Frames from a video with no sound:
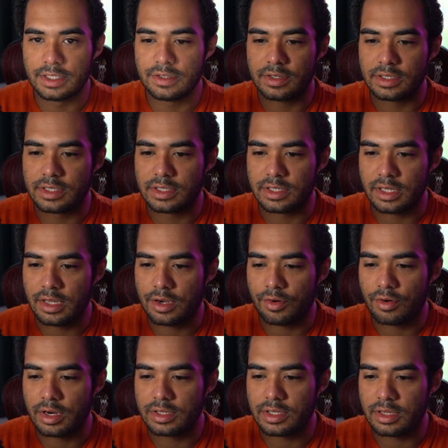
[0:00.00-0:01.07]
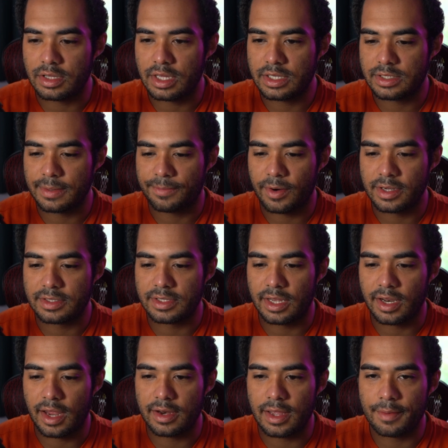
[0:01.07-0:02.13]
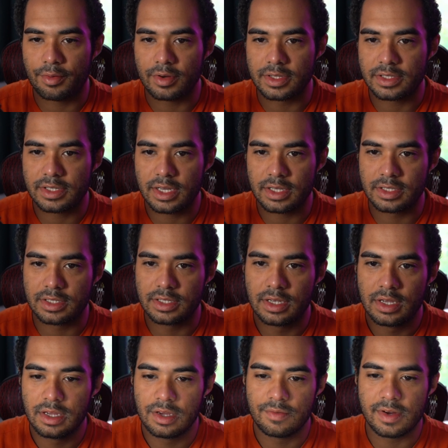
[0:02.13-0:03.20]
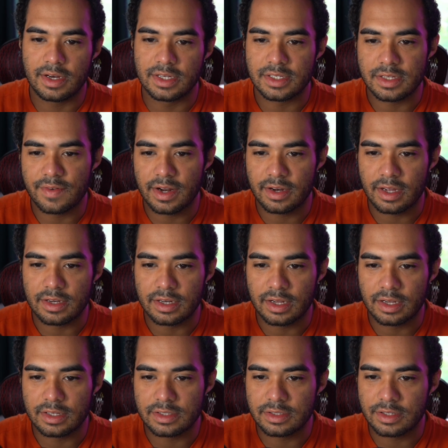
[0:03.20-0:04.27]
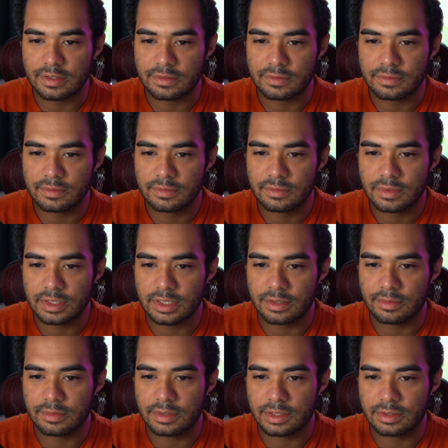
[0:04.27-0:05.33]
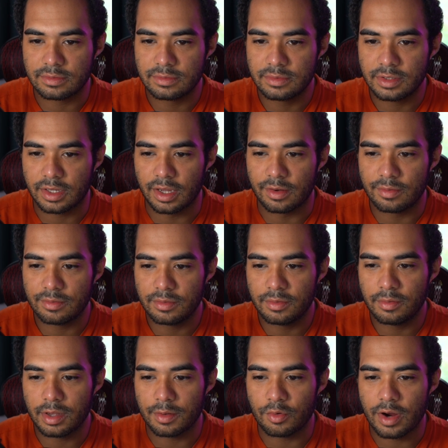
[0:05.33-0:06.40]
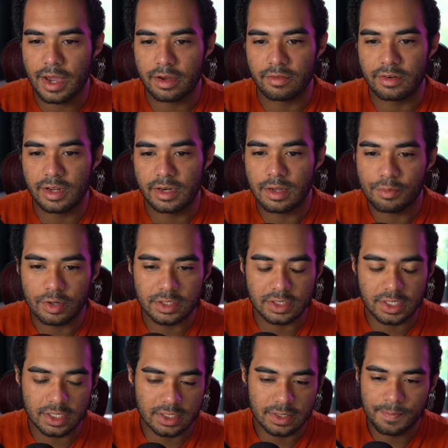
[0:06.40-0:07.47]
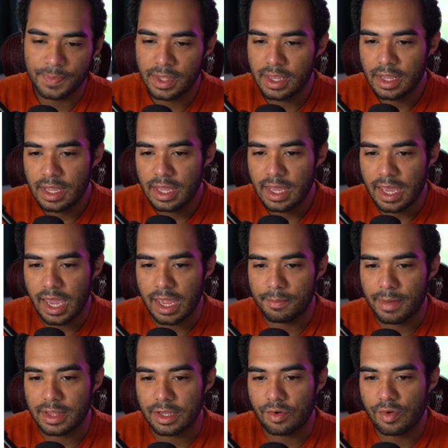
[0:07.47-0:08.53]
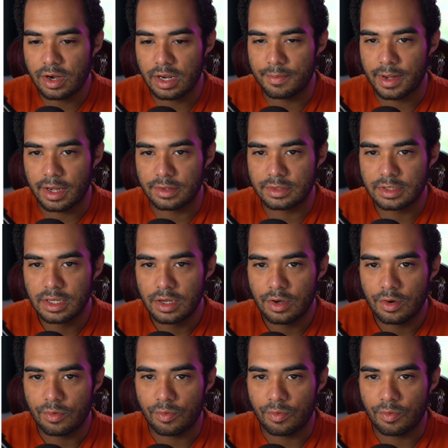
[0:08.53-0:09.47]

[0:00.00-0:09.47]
can see, according to this, the price is at 98.6. We can just leave it at 99. There's no, we'll make it more accurate, 98.6. And my liquidity bounds, we're